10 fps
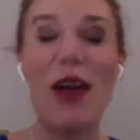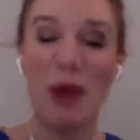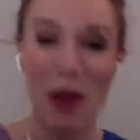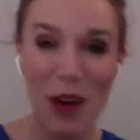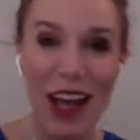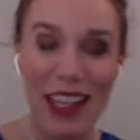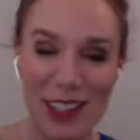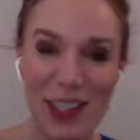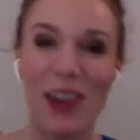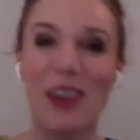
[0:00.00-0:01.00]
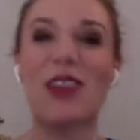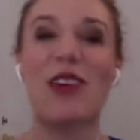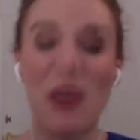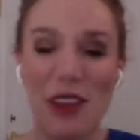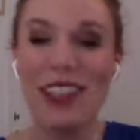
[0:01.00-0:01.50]
Okay. But go ahead. So you
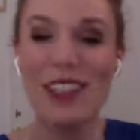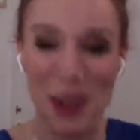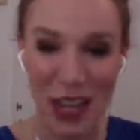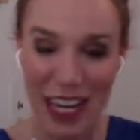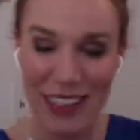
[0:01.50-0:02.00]
go to the screening.